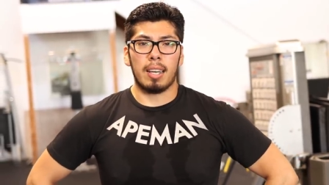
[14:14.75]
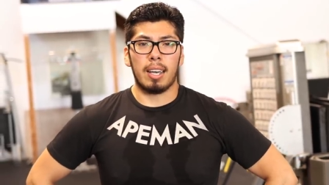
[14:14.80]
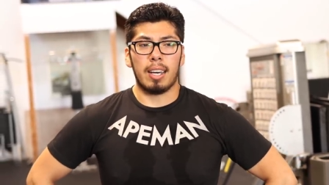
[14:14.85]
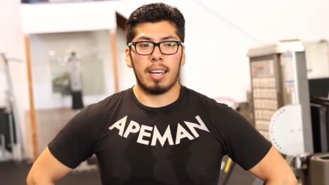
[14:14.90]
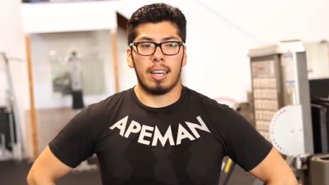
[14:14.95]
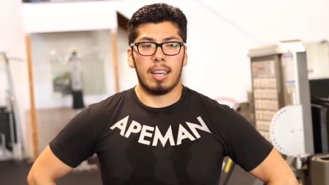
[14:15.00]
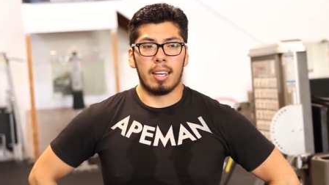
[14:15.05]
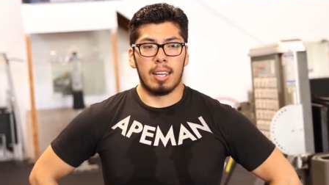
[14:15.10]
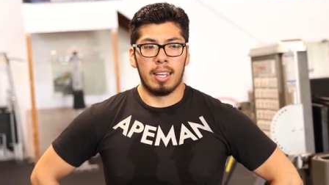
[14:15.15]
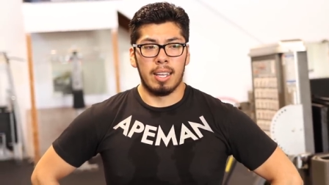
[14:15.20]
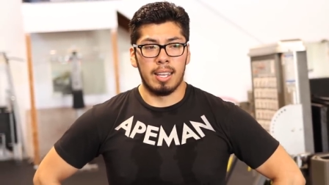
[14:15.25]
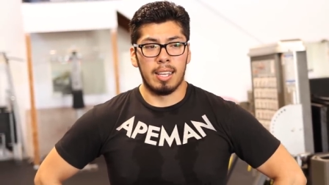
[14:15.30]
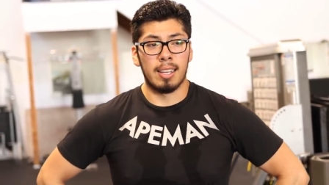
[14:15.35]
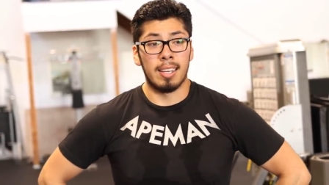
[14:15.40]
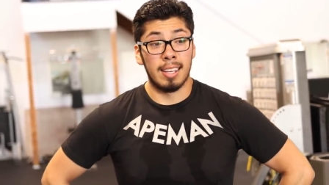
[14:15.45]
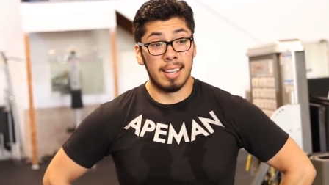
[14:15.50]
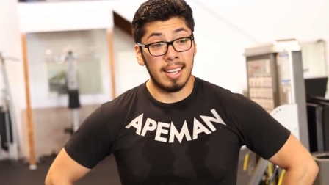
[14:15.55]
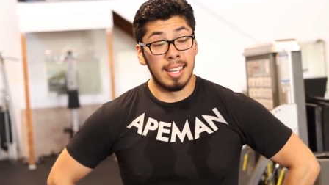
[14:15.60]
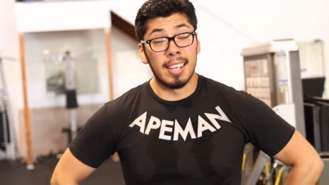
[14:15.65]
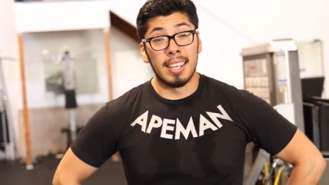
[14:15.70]
4
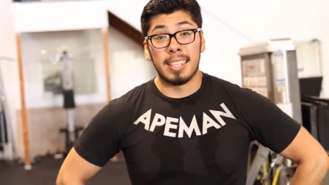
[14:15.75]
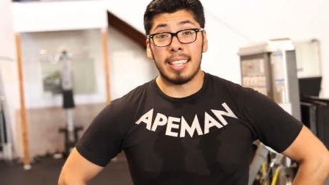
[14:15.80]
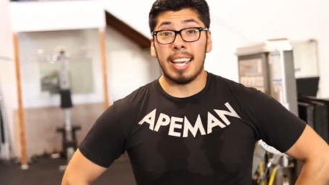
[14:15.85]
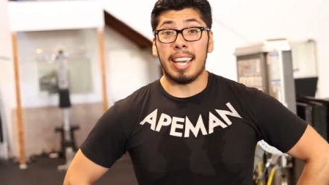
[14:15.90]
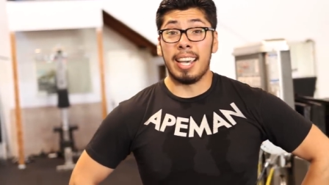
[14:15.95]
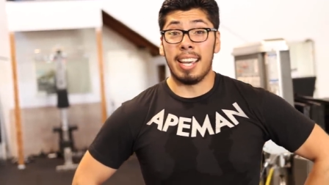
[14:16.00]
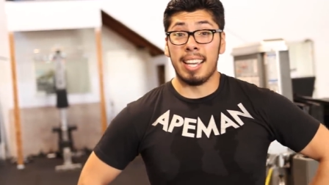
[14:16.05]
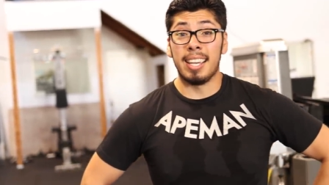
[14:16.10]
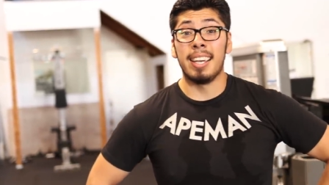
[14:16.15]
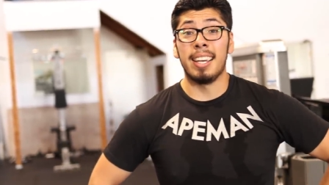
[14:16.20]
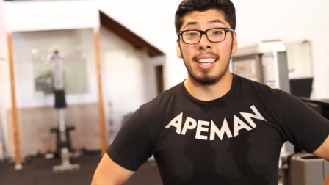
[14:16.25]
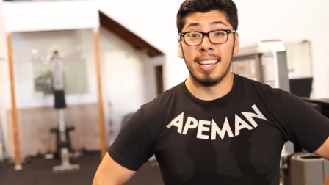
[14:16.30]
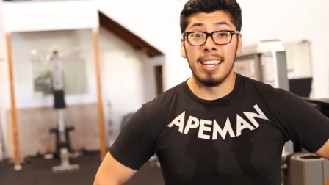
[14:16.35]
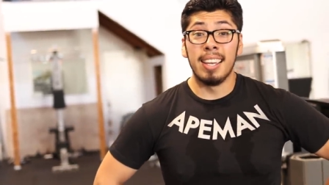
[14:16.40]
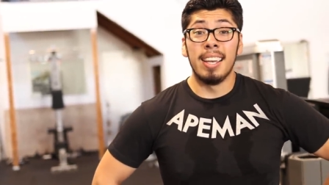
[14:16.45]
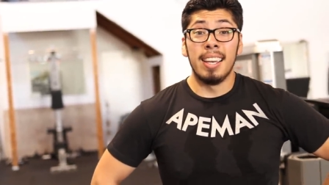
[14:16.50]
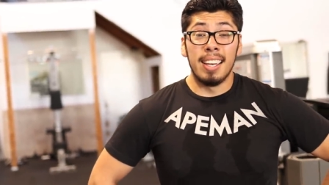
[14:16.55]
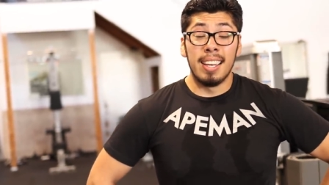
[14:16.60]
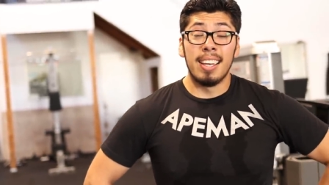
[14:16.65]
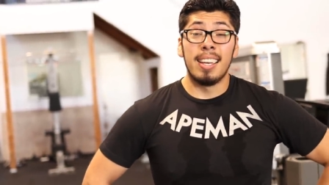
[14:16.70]
months. Yeah.
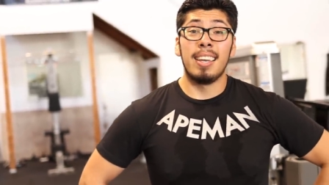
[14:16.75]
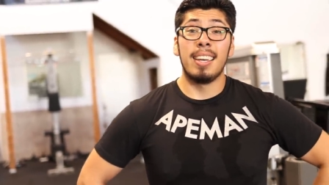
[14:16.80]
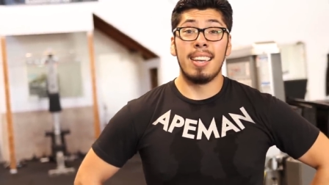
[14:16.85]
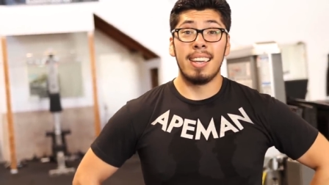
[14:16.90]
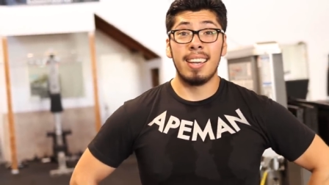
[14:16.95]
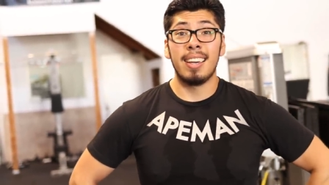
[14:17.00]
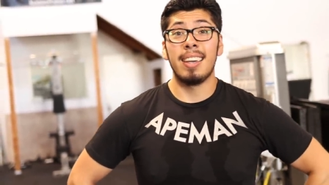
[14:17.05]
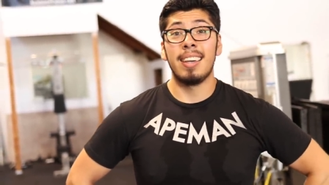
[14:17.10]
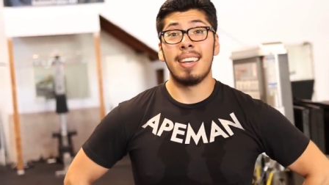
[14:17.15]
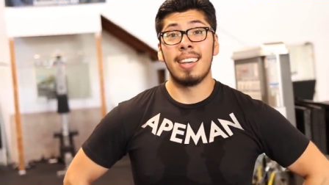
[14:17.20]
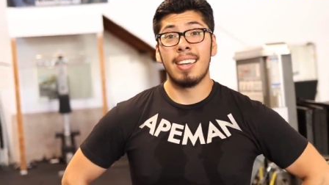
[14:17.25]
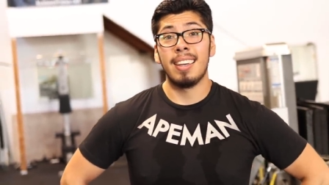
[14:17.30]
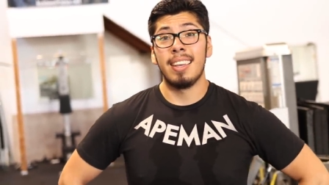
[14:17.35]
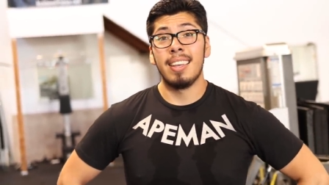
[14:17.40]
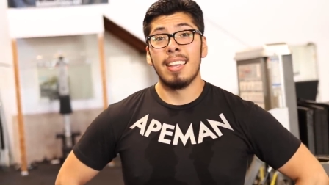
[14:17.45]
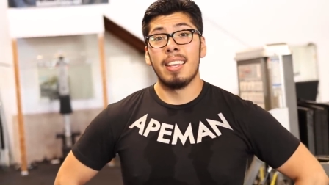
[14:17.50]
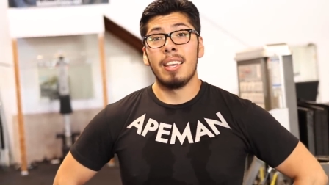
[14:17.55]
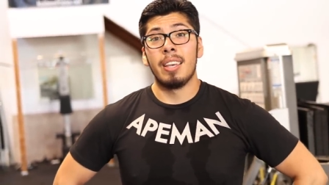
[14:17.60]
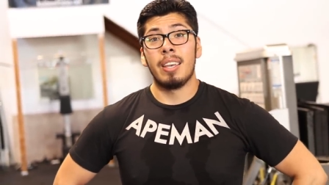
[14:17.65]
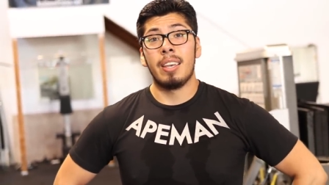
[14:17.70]
And how did we do
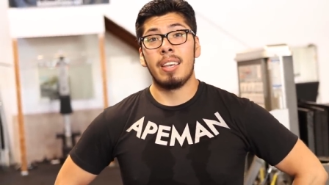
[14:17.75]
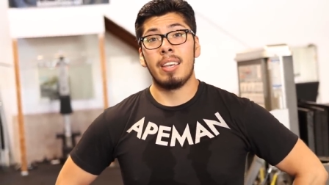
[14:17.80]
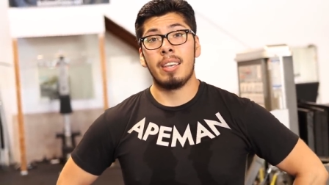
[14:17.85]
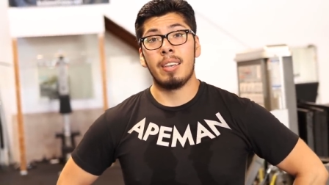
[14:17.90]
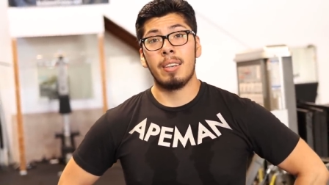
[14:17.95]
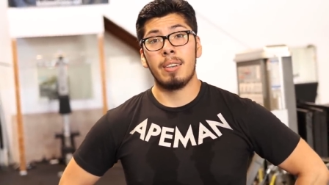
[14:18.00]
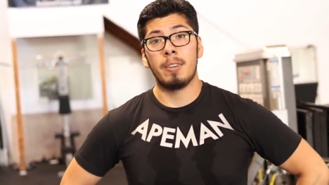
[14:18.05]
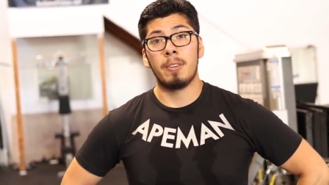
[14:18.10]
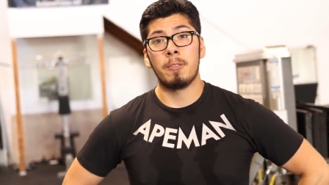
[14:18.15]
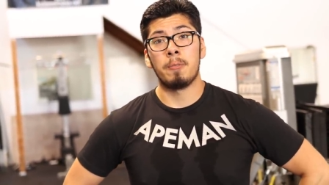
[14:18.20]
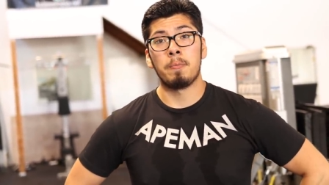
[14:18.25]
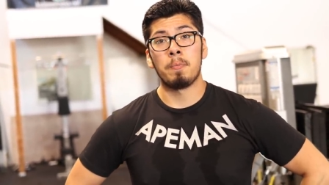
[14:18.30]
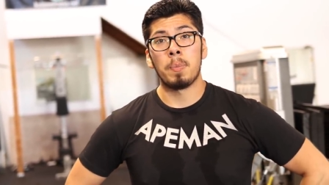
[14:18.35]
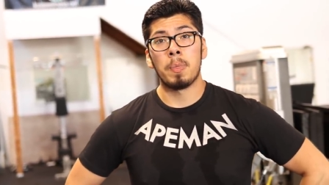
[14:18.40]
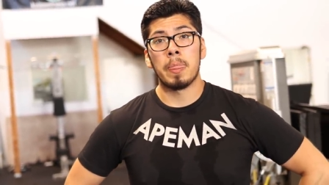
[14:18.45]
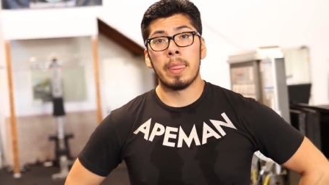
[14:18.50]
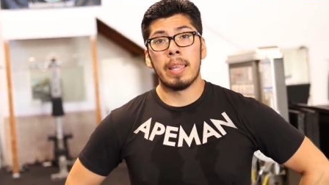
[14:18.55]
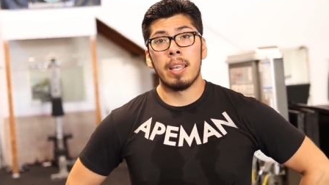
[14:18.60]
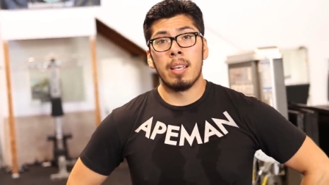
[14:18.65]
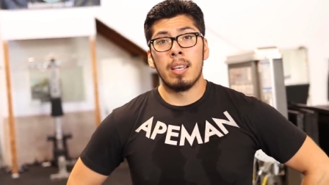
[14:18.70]
it? You know, explain to them
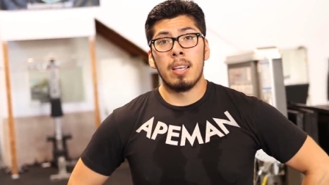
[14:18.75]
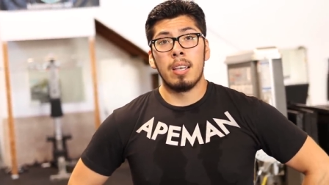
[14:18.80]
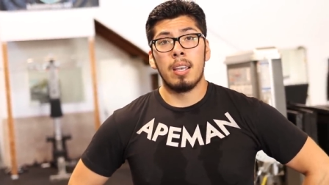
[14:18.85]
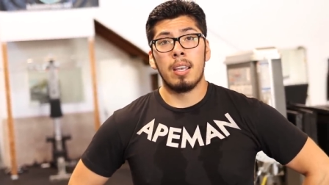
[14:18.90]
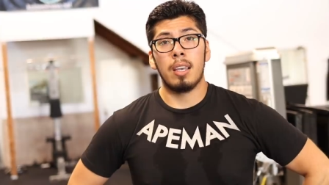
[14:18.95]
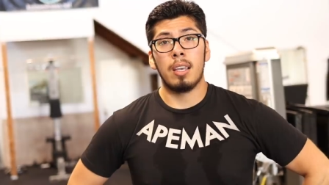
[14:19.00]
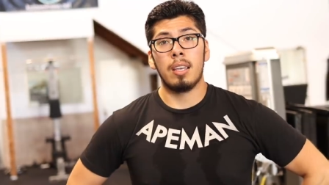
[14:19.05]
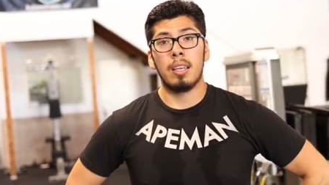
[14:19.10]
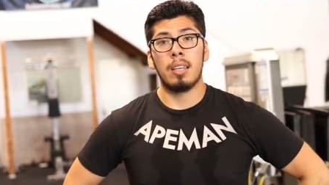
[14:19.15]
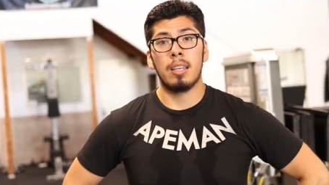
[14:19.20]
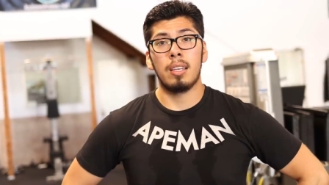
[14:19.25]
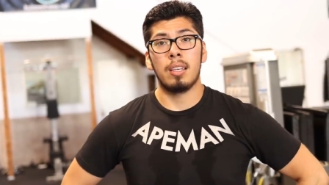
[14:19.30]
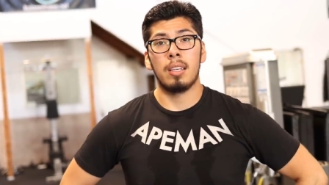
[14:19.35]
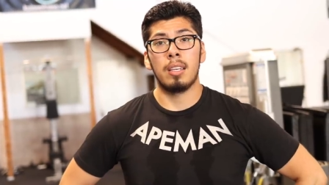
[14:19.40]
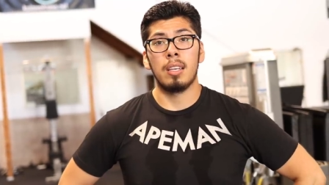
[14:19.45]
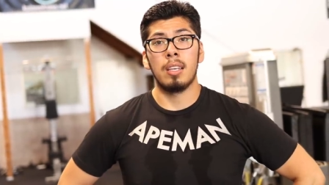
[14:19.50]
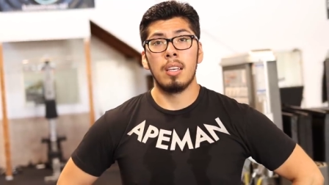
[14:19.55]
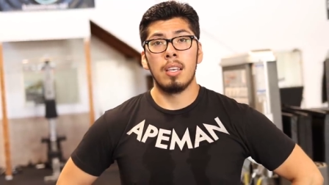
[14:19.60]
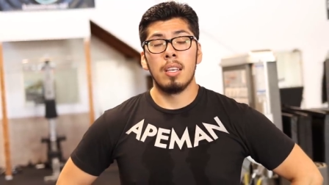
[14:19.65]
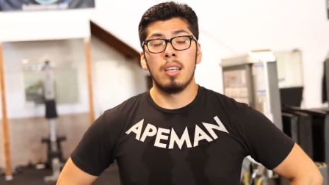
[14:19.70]
how we took that. We did the
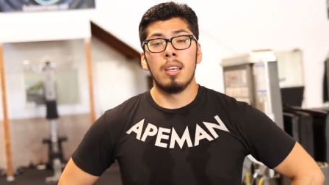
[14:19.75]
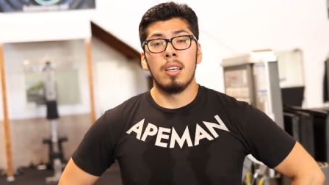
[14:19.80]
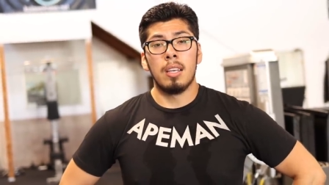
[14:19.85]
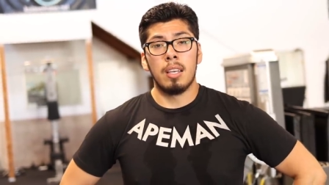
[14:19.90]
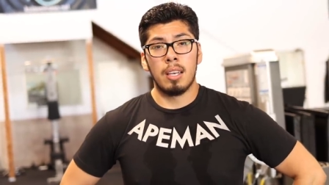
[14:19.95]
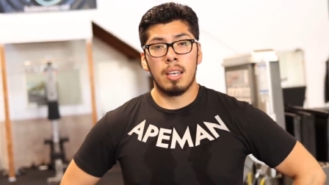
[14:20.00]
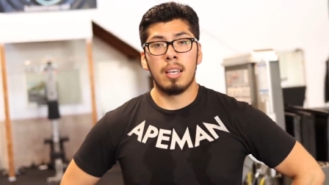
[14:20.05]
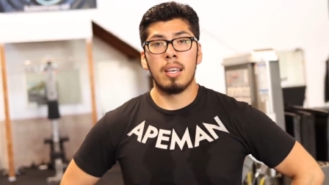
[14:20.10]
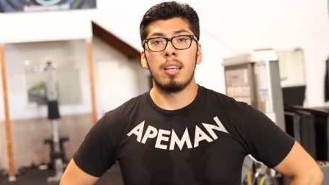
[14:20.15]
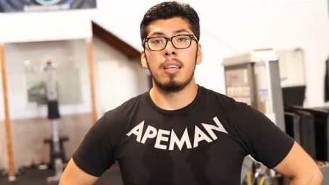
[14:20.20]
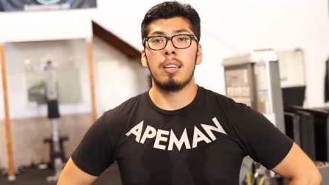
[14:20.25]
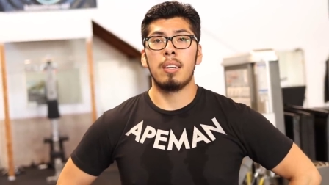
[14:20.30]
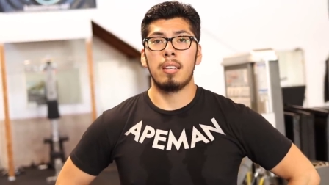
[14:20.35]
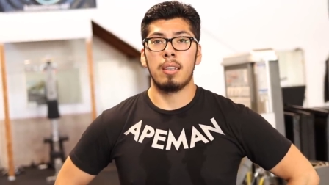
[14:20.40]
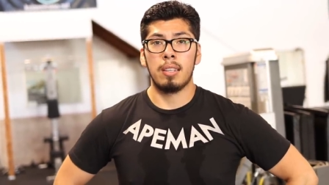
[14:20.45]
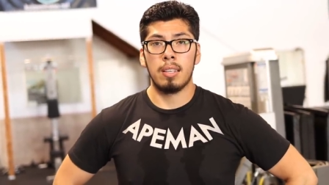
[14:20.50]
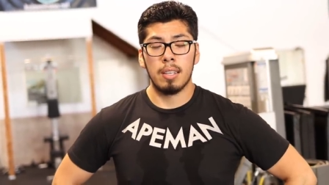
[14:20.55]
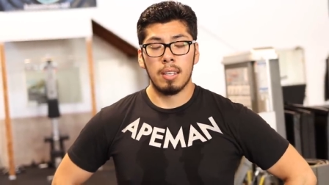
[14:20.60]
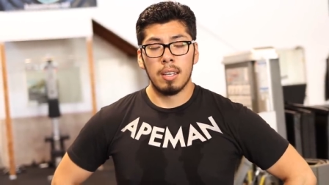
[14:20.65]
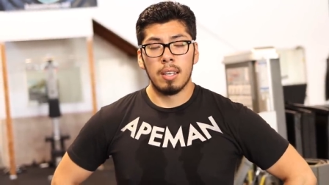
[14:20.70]
first part, then took a
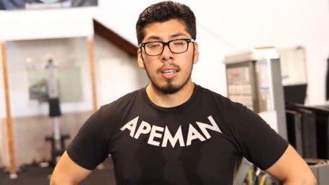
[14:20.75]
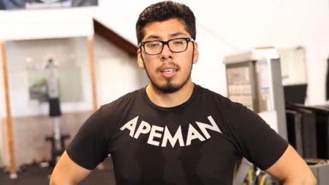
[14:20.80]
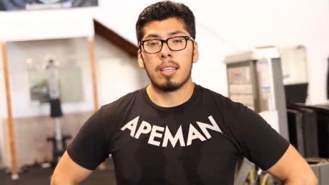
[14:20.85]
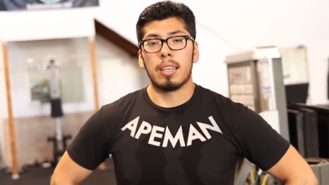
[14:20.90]
break.